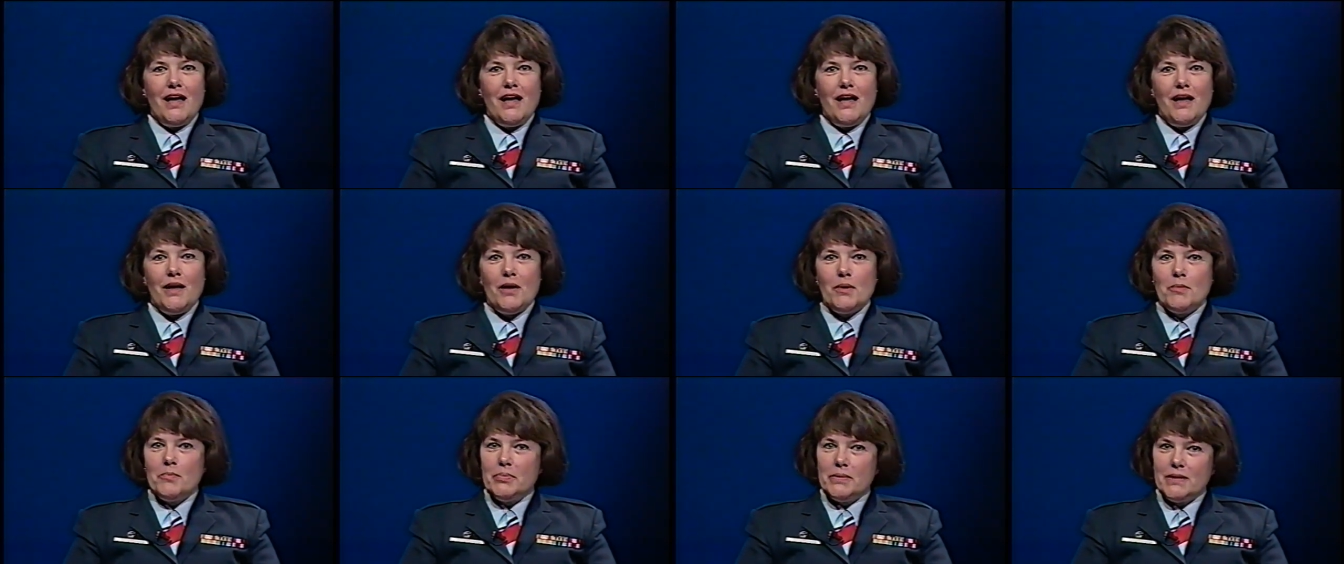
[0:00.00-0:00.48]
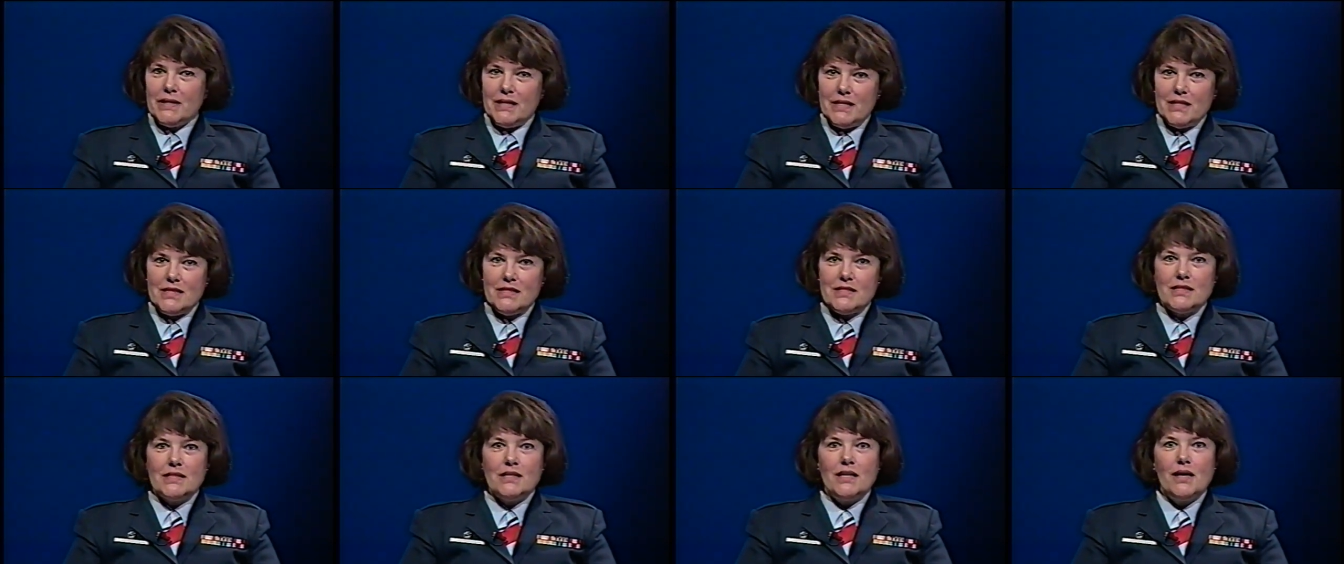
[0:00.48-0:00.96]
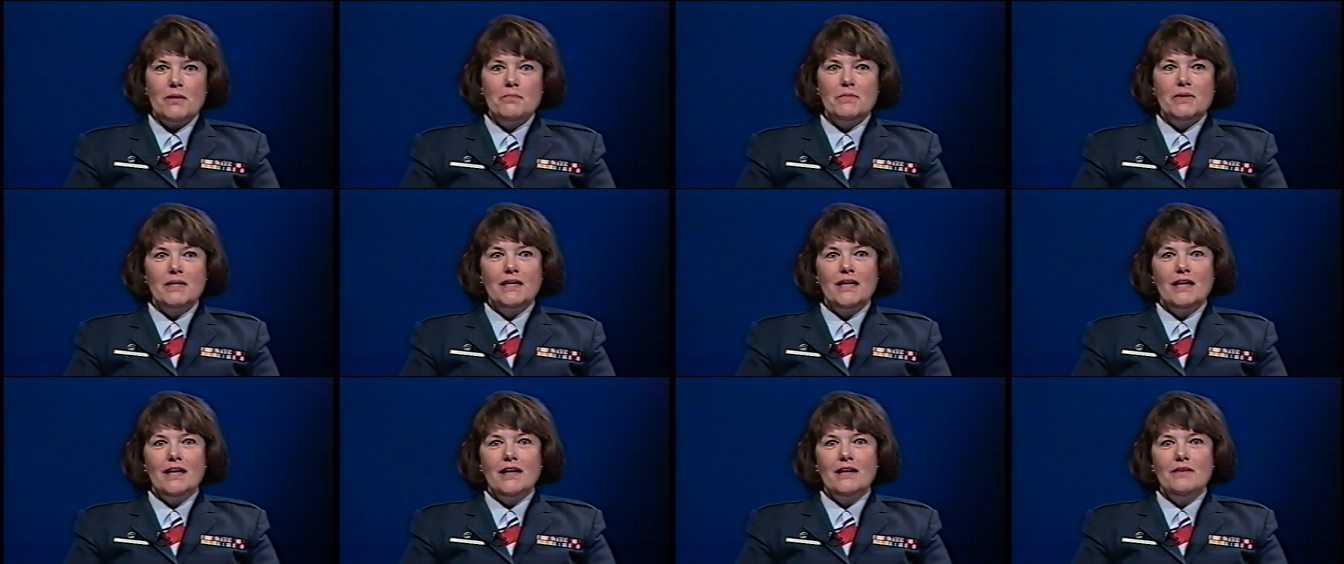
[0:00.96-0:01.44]
Uh, please
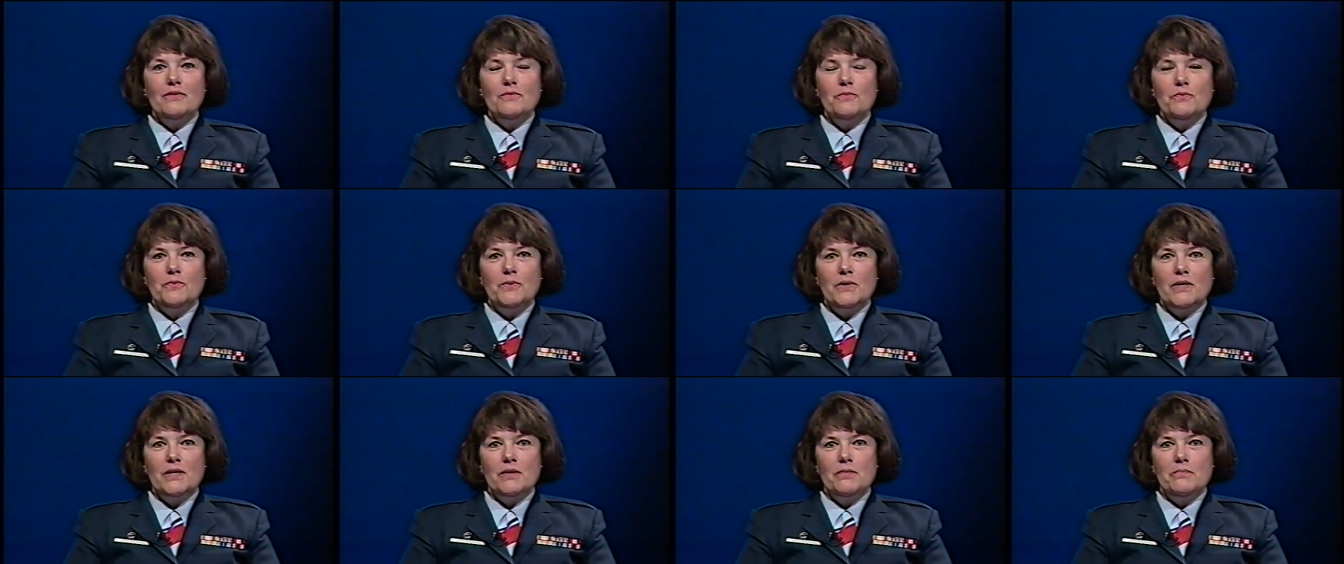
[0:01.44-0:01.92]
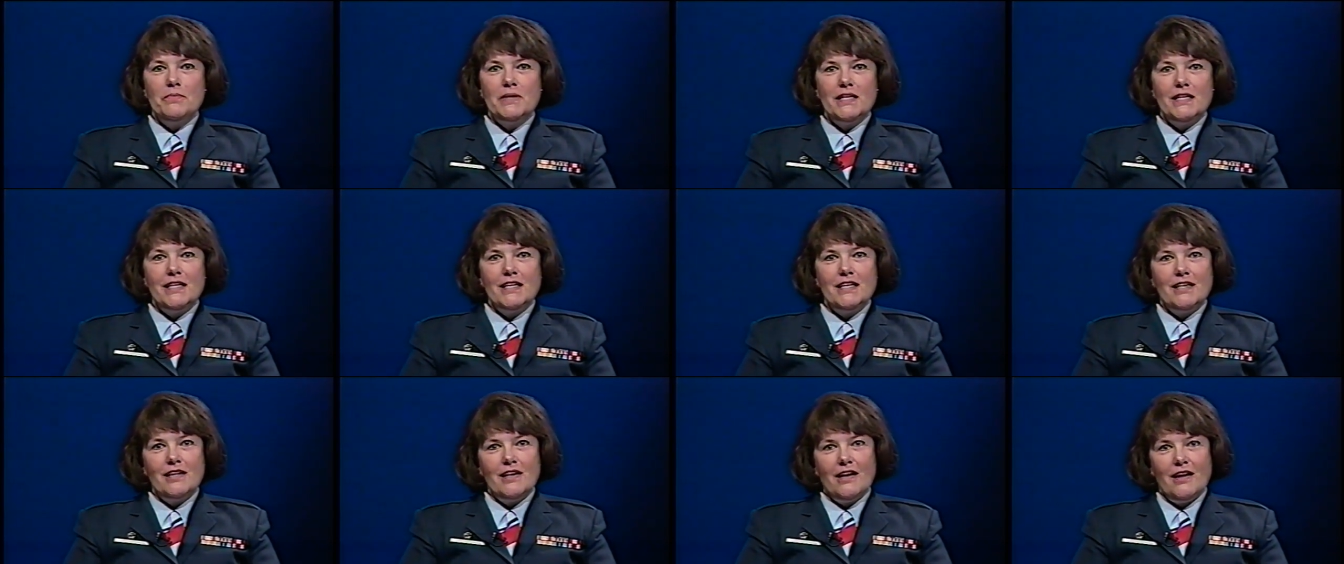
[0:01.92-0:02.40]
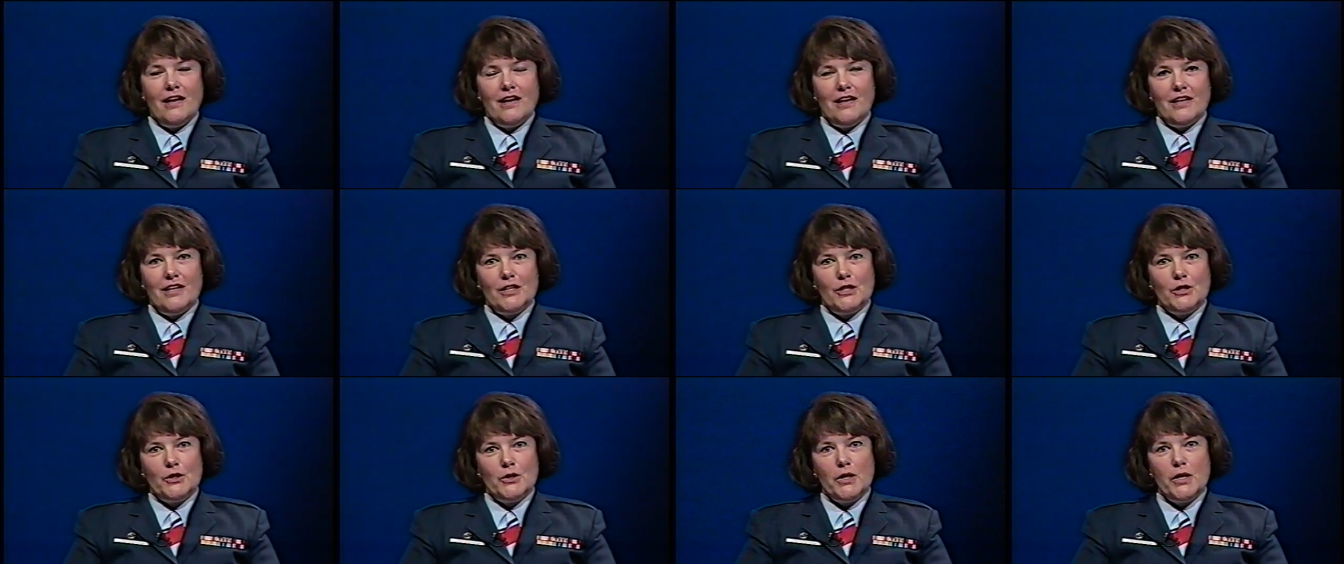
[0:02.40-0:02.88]
come again. We'll be
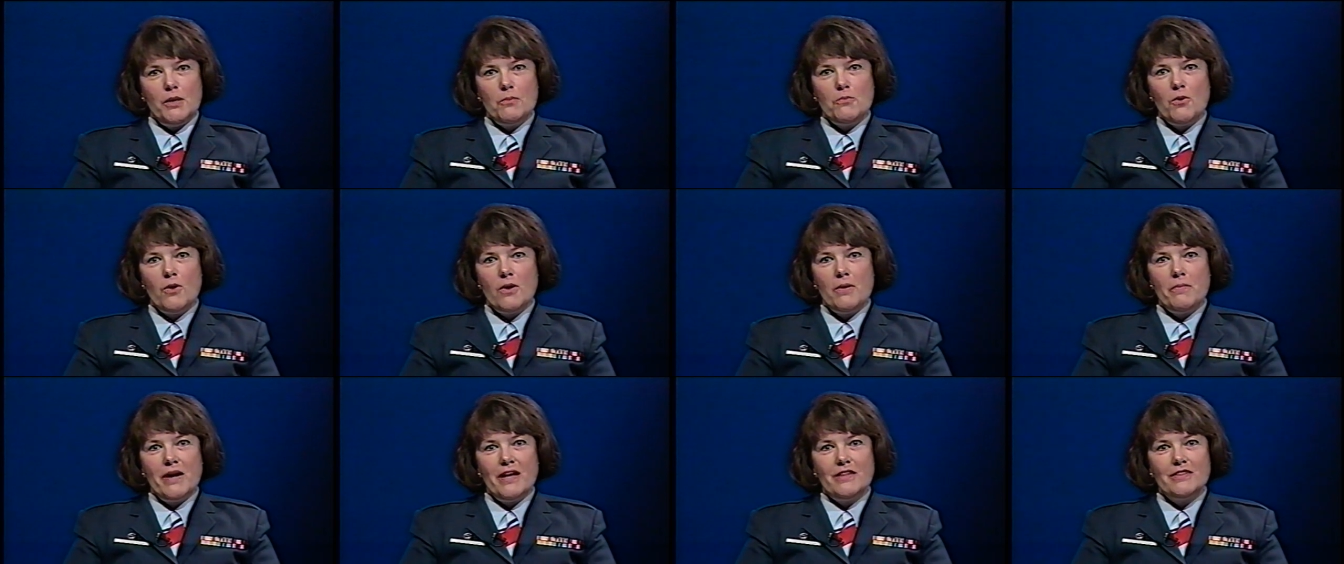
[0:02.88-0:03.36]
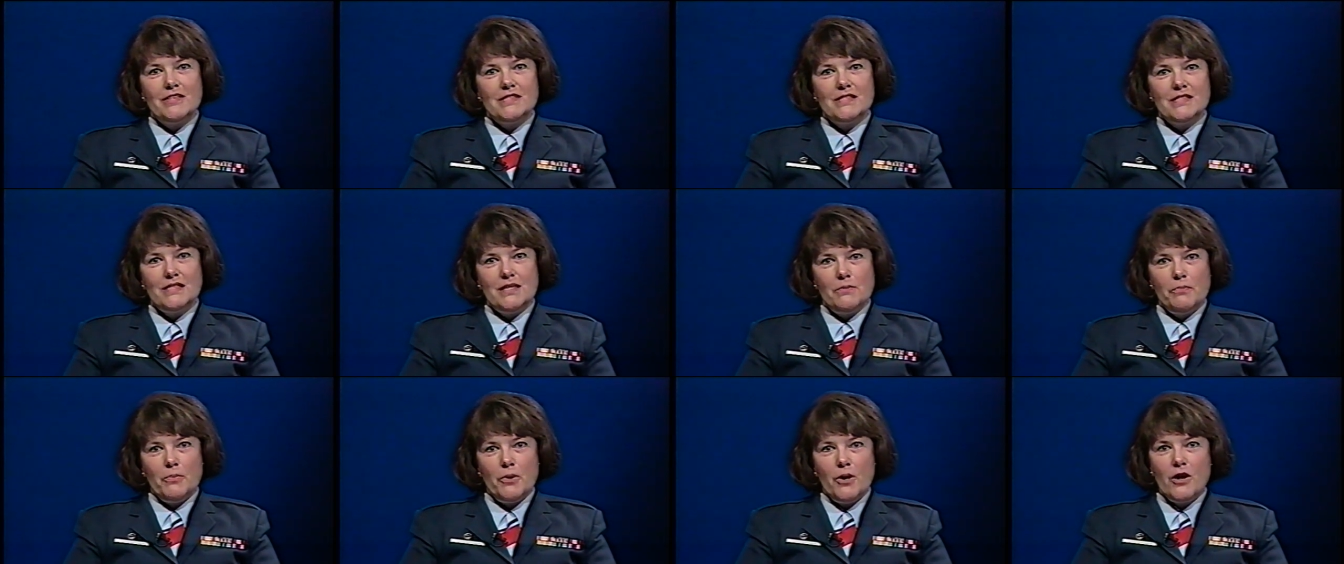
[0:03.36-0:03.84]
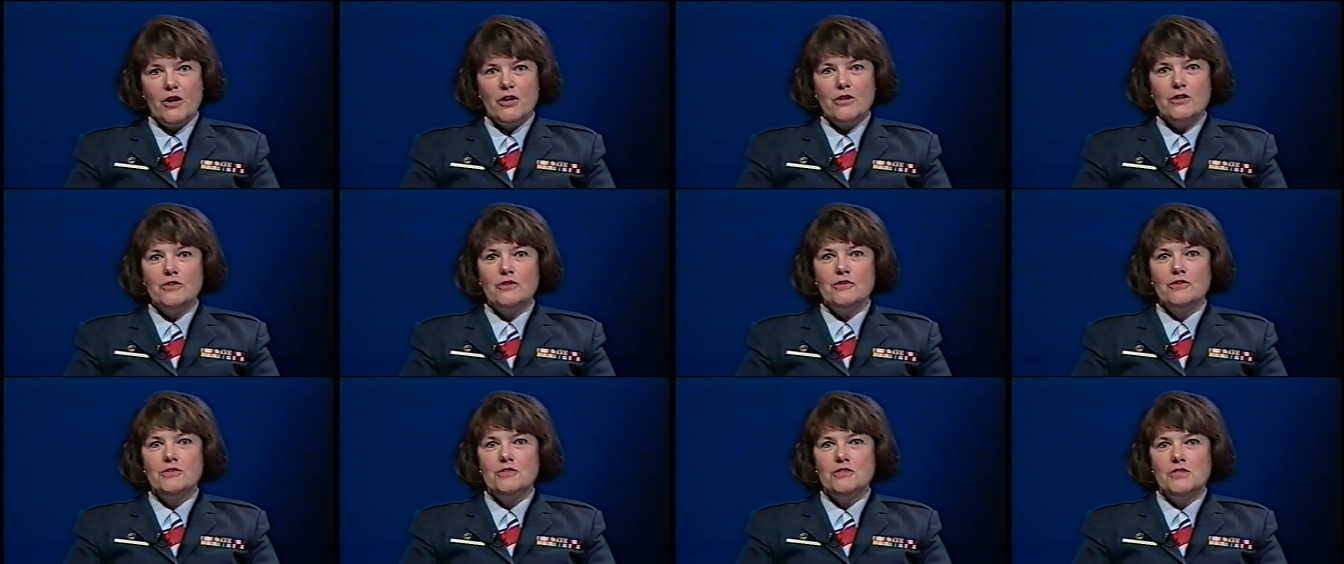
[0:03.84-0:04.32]
uh, learning more about the Sea
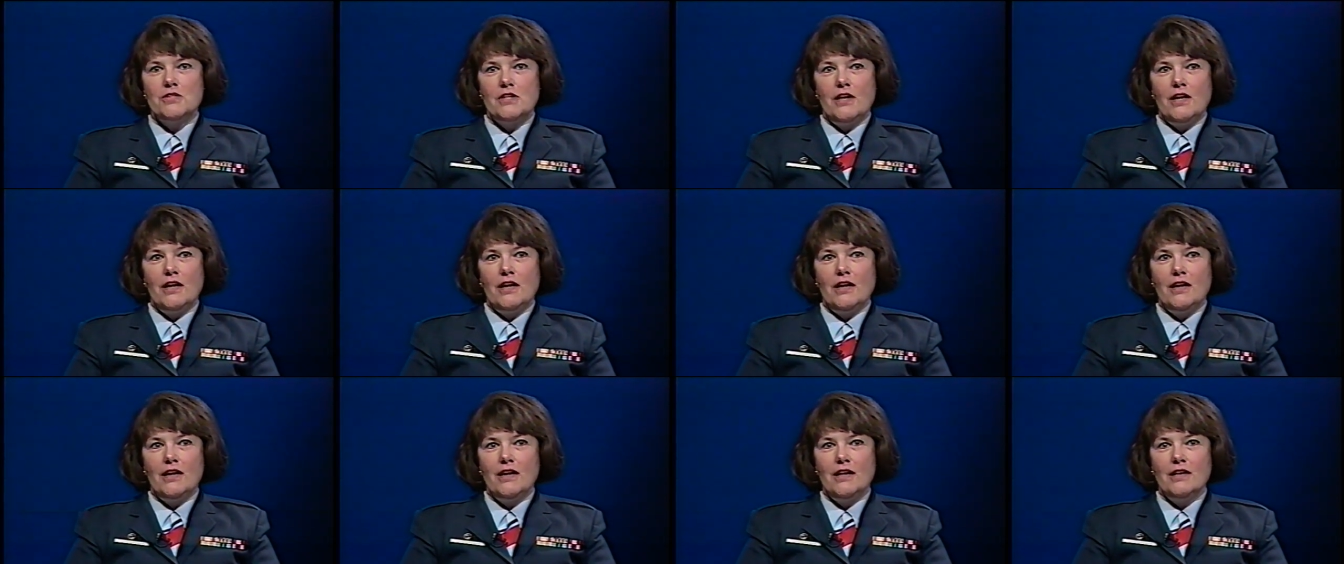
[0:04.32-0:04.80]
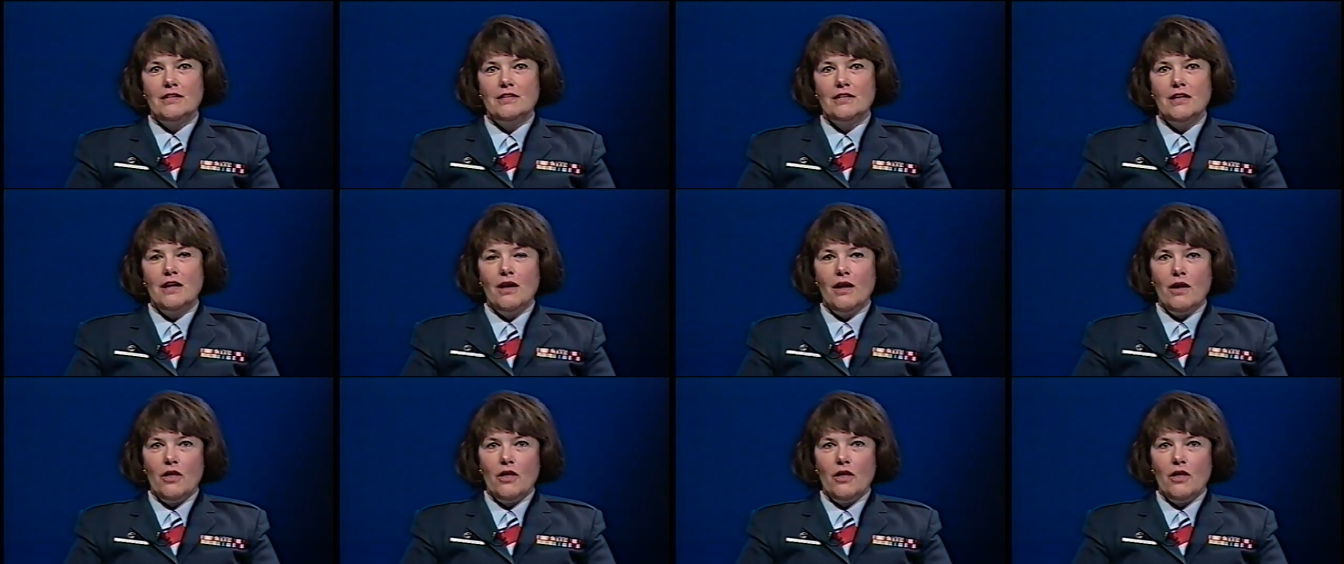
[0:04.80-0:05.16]
Partners and